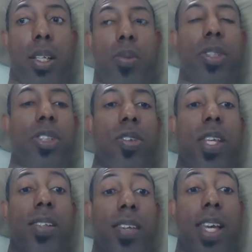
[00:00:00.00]
which is
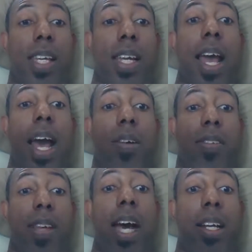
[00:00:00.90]
then taken
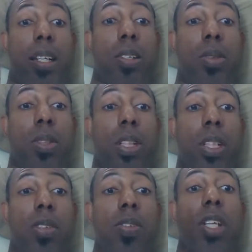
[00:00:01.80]
outside of the
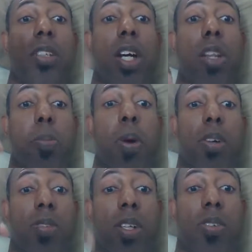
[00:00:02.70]
nucleus into other
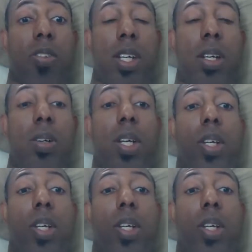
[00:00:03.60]
parts of the cell